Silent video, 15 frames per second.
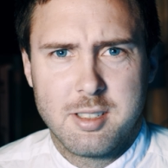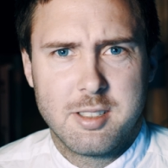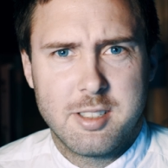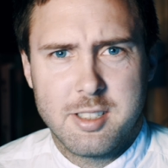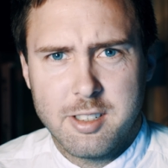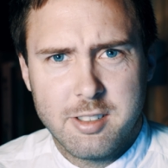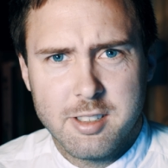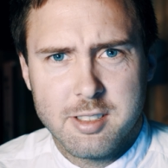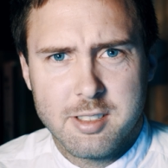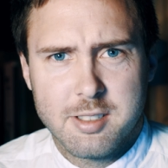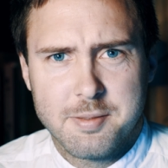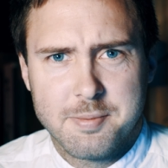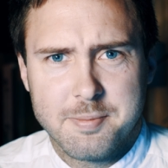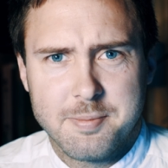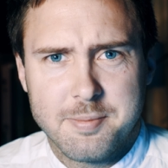
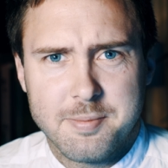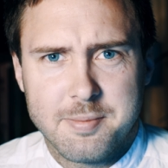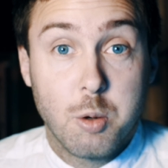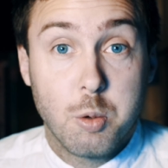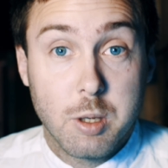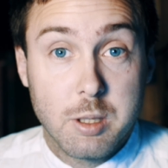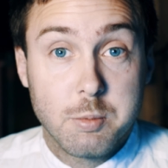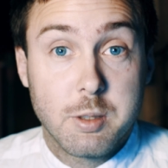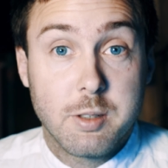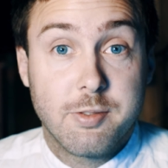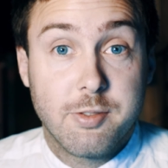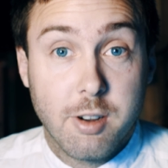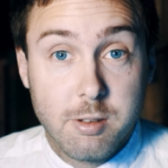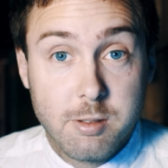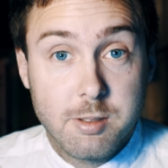serious. When we
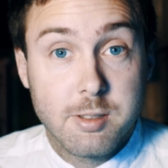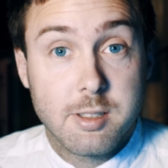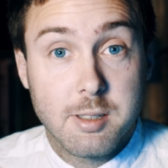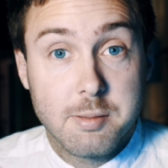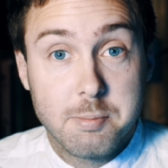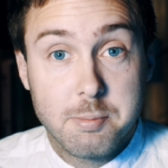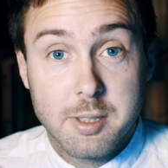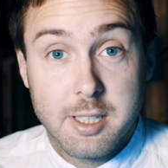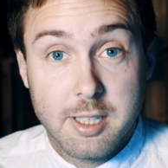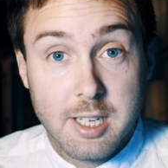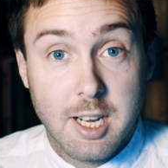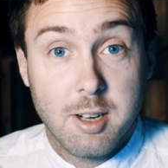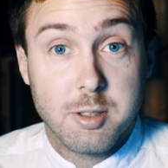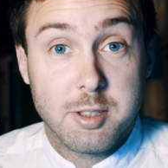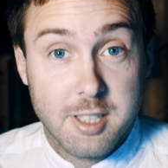focus on being
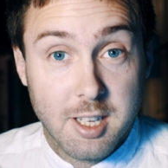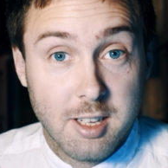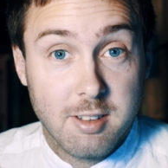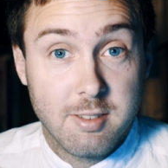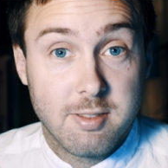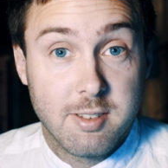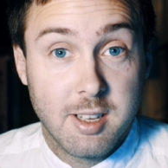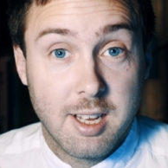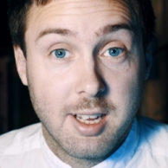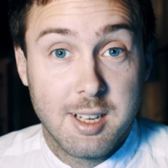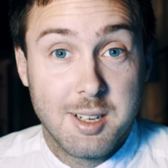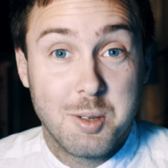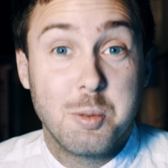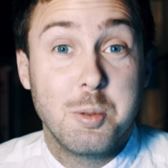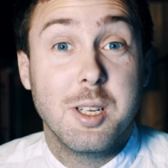ourselves,
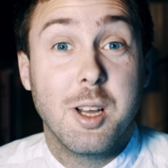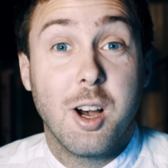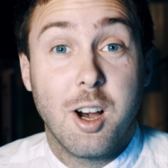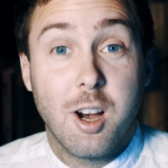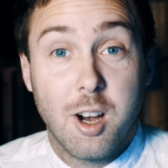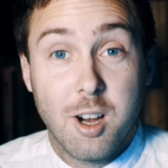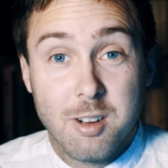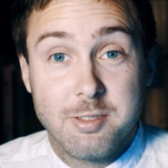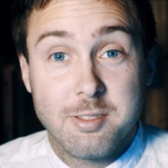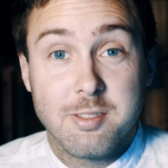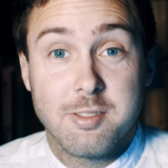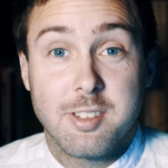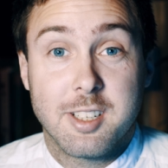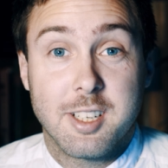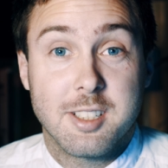we often
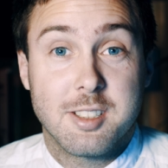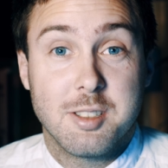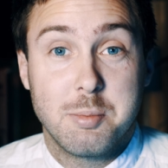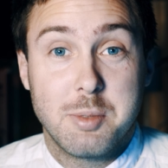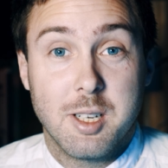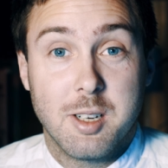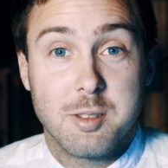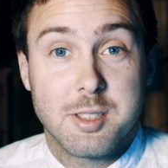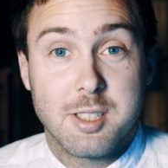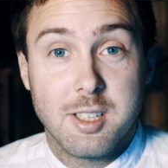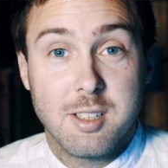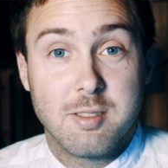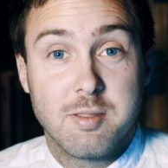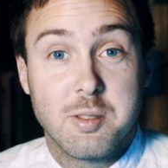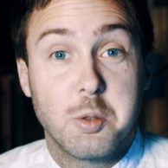forget to be
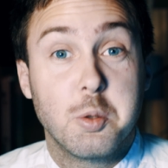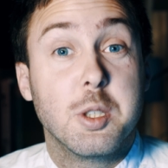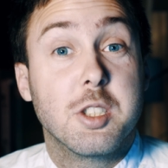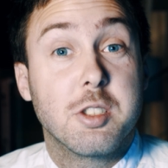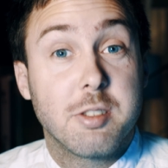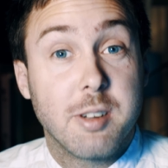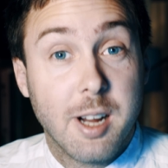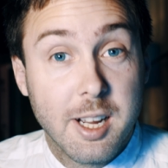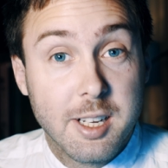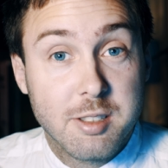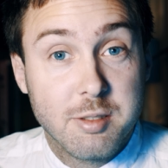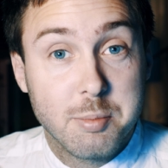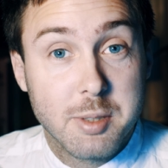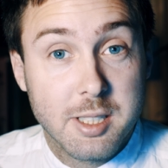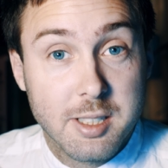ourselves. We try
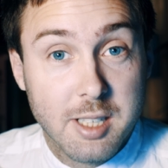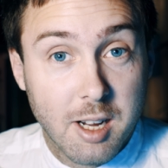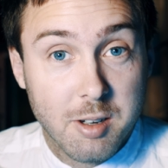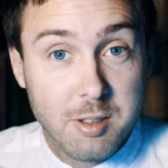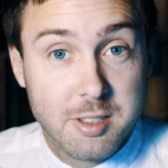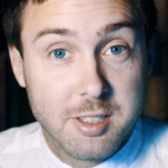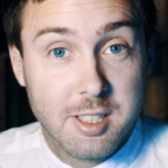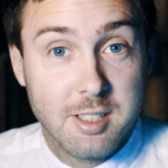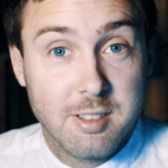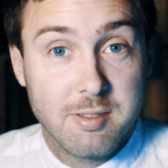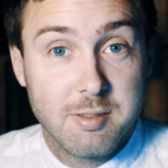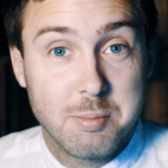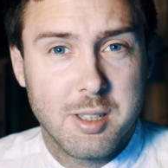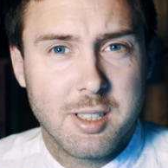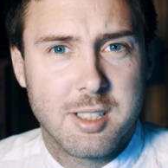to be
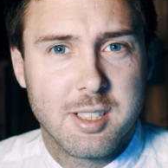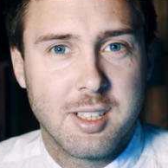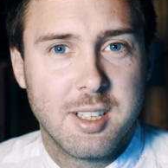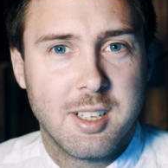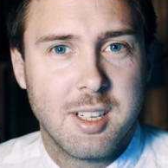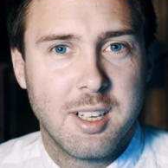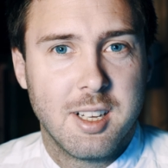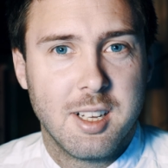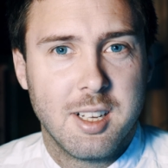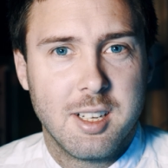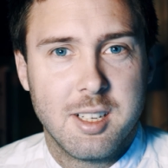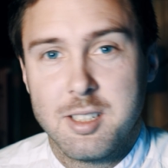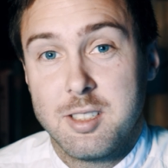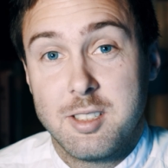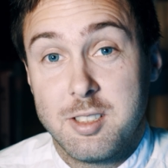ourselves, but
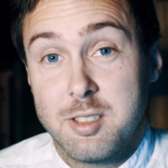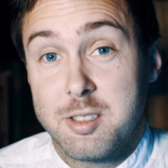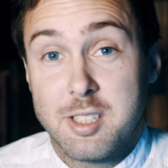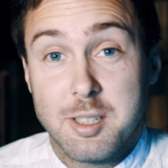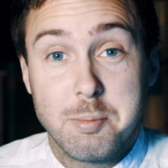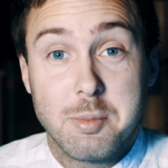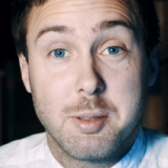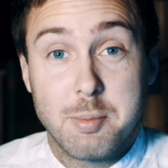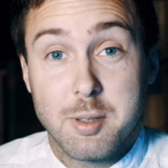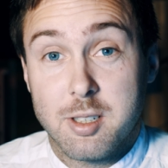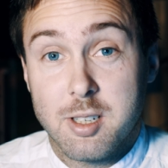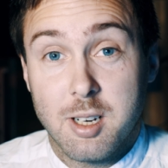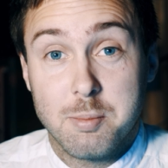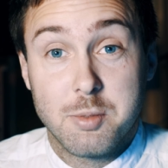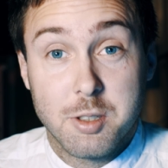you simply
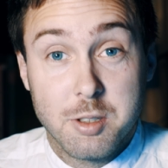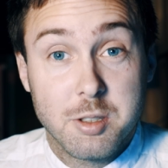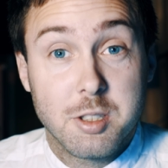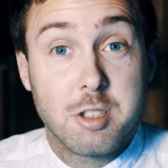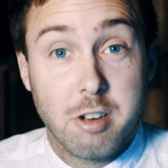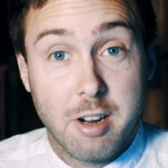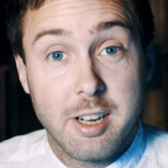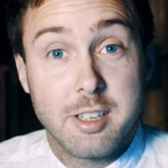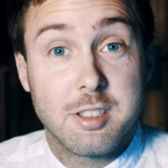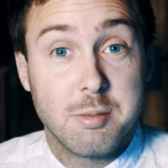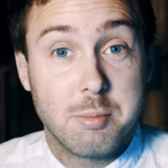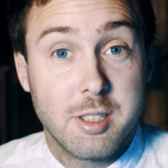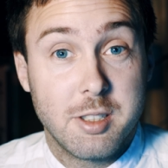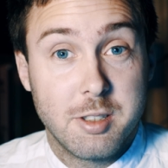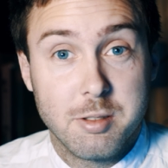become you trying to
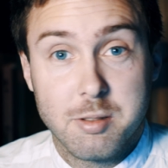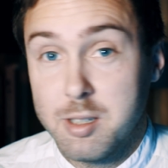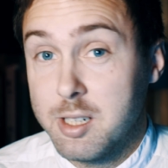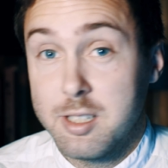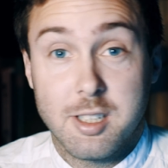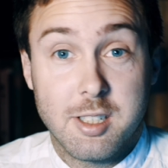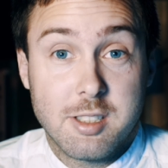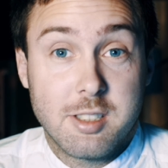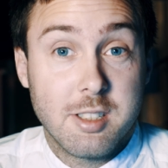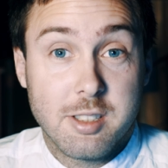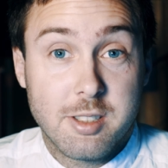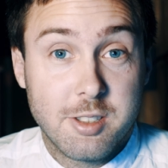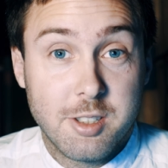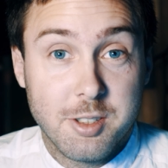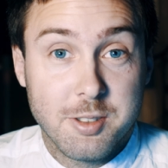be you and not
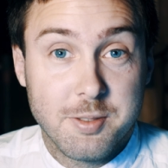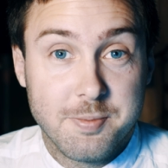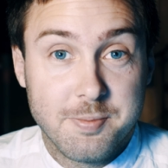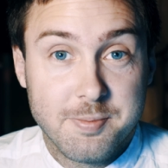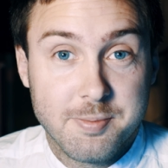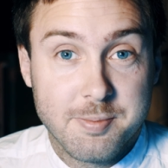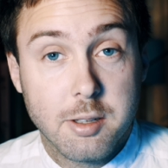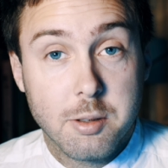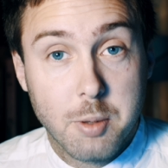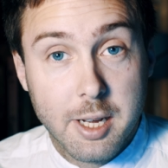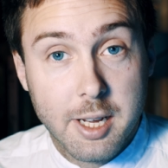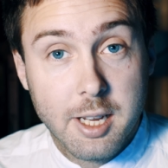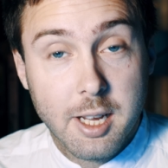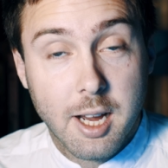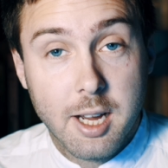just you. The
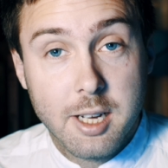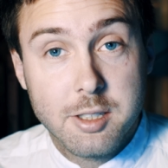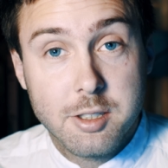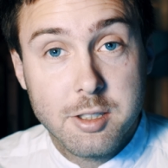way I